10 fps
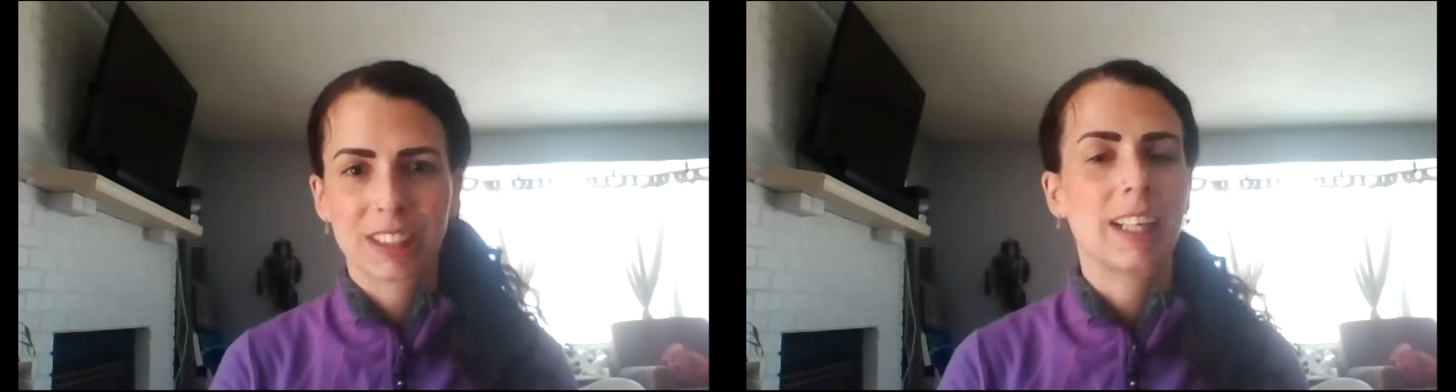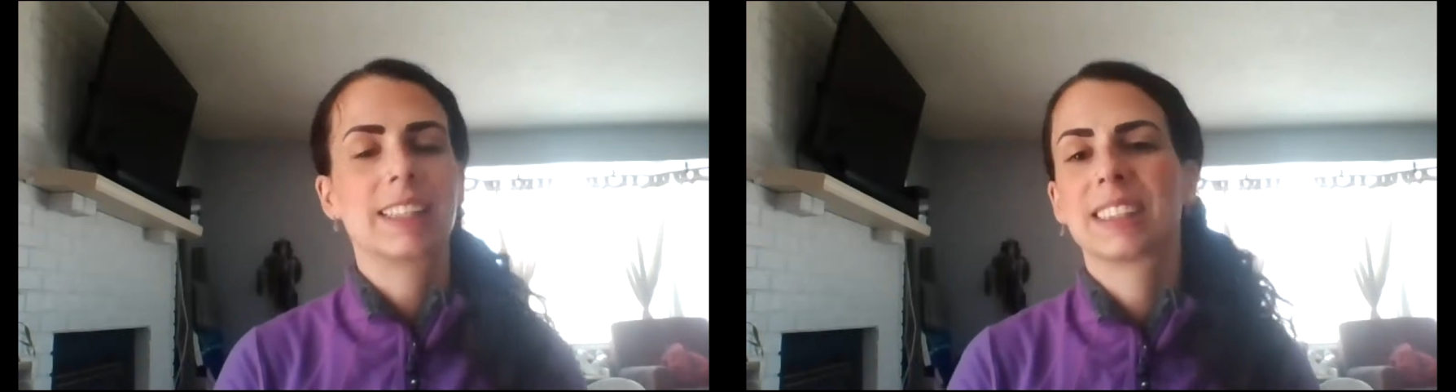
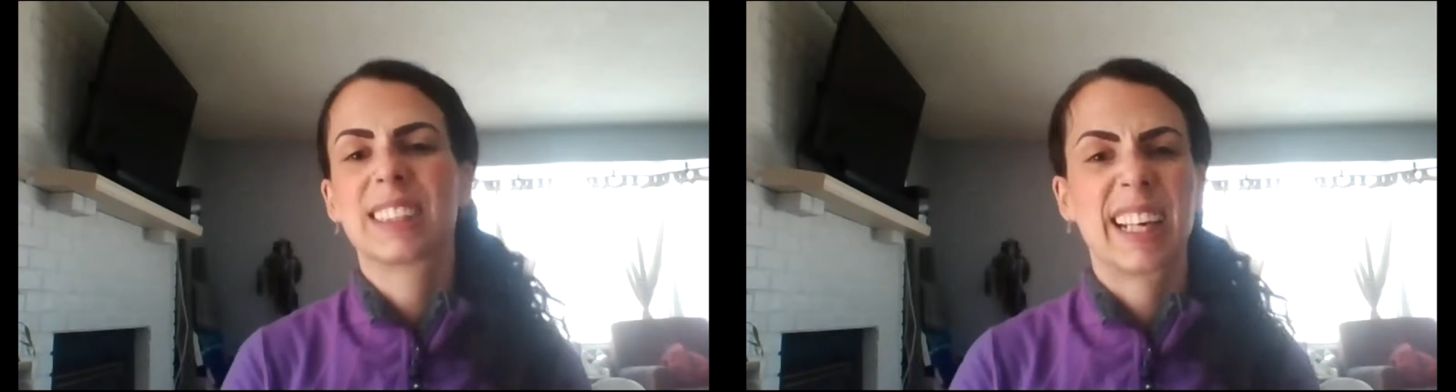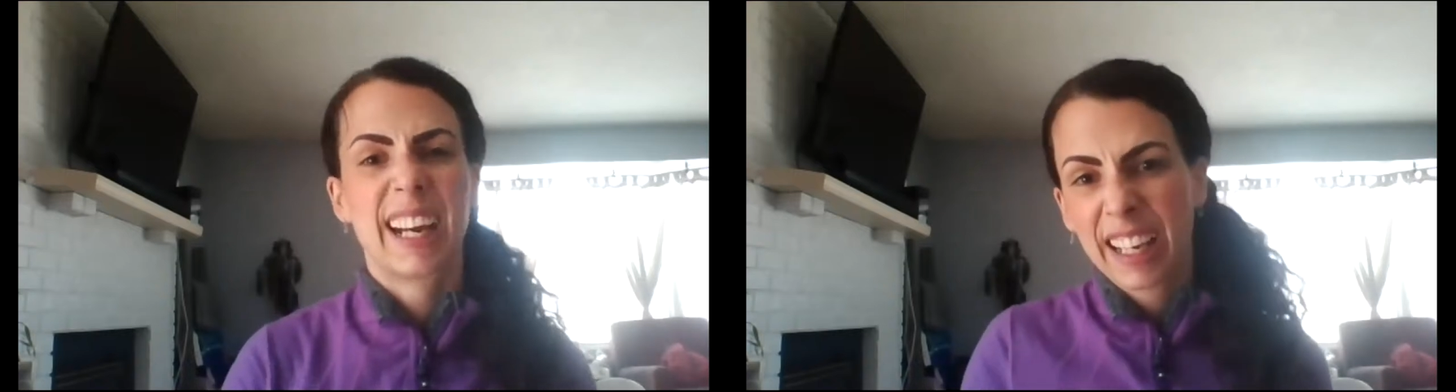size is,
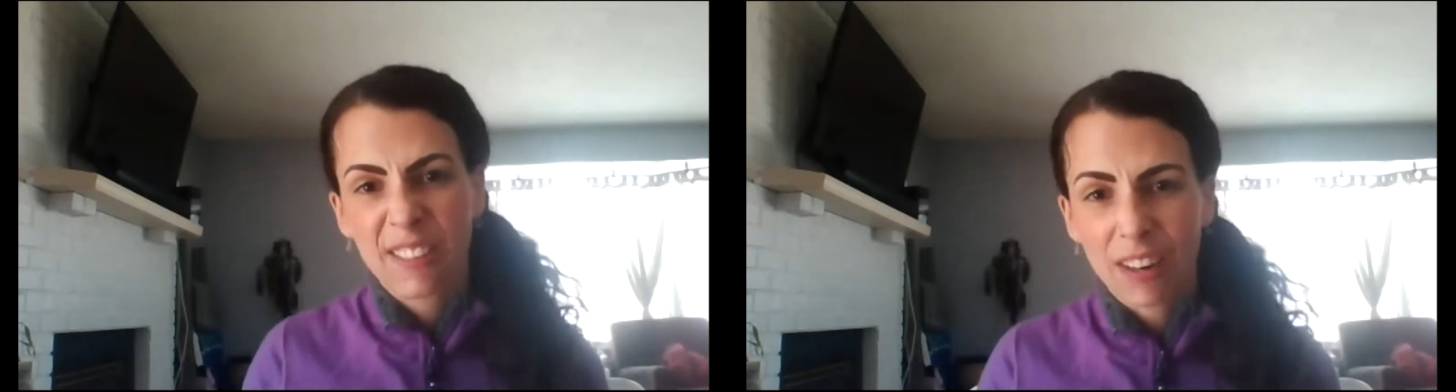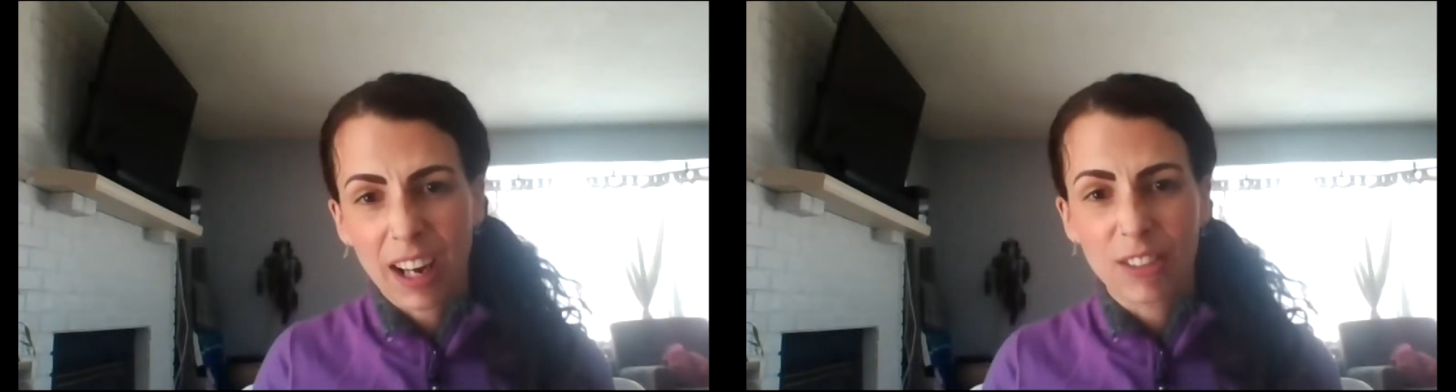say,
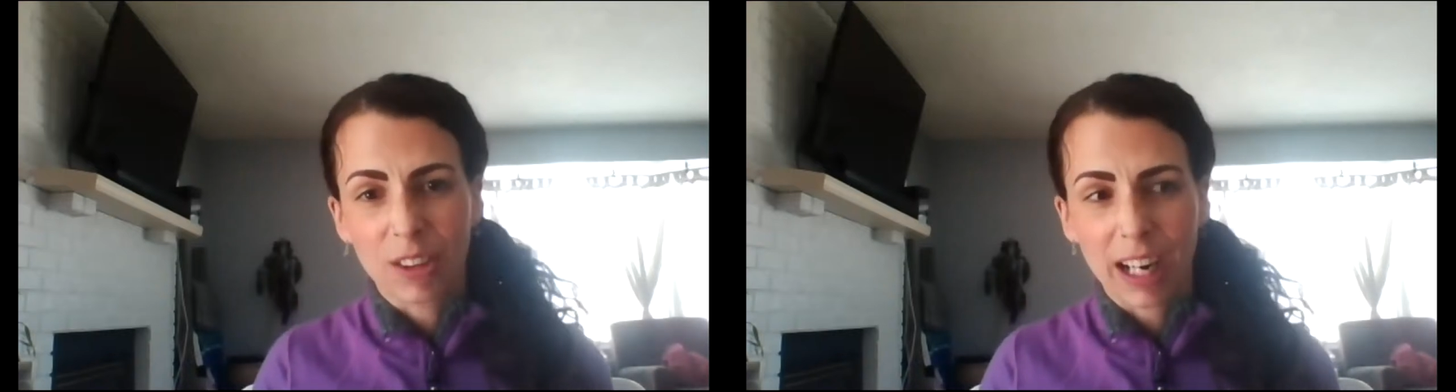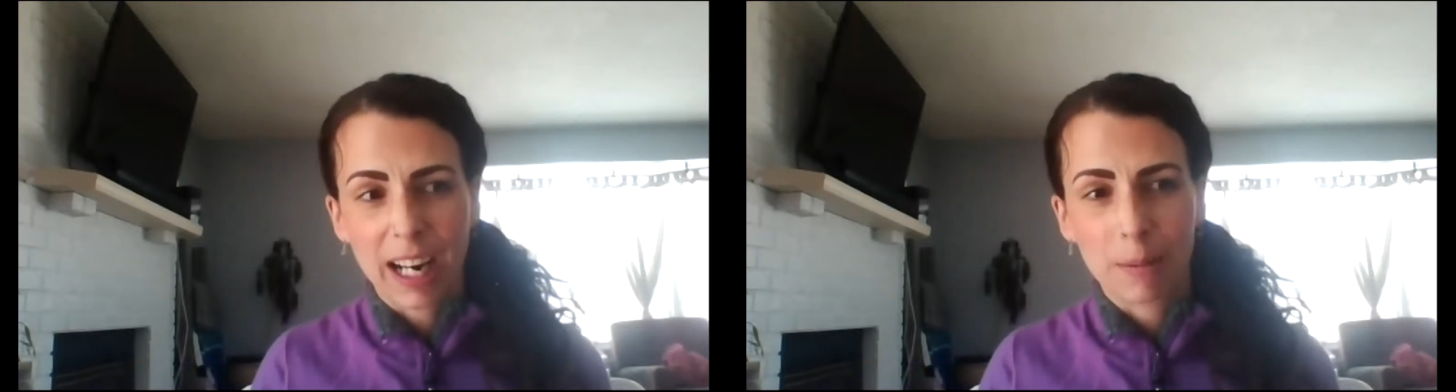85
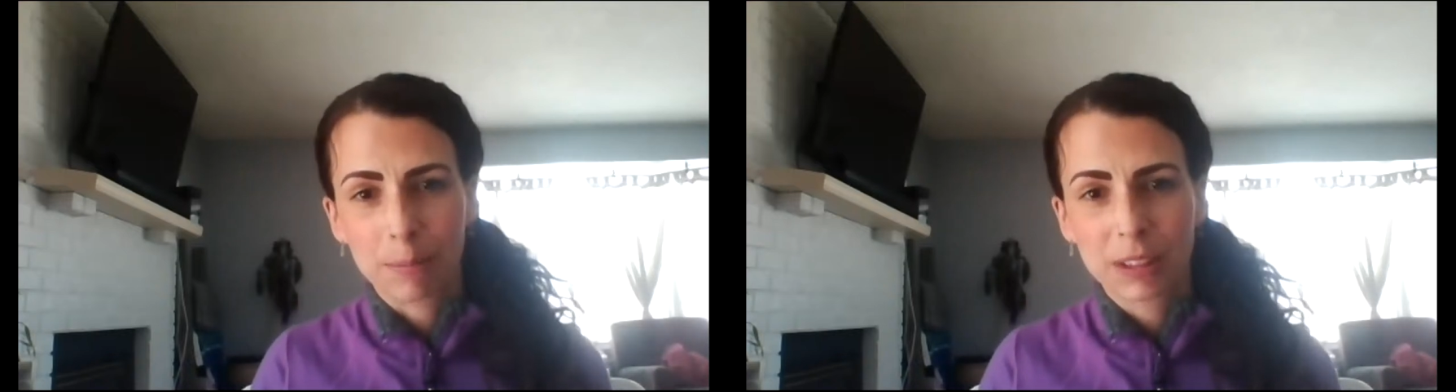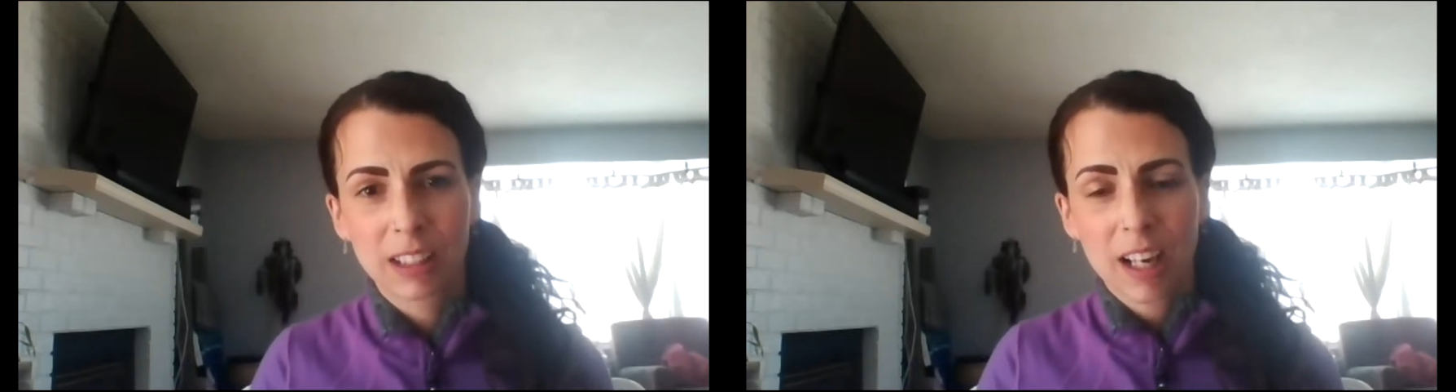
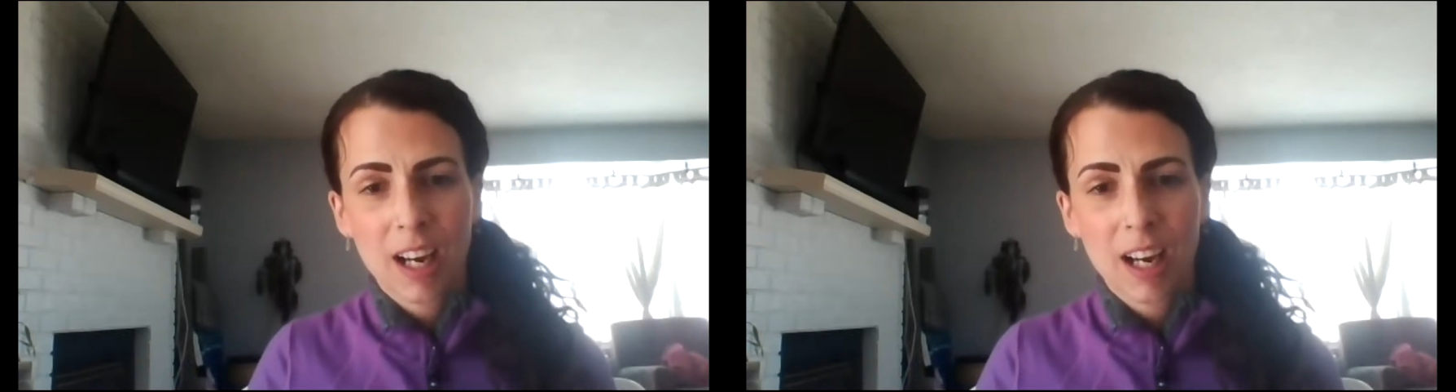grams,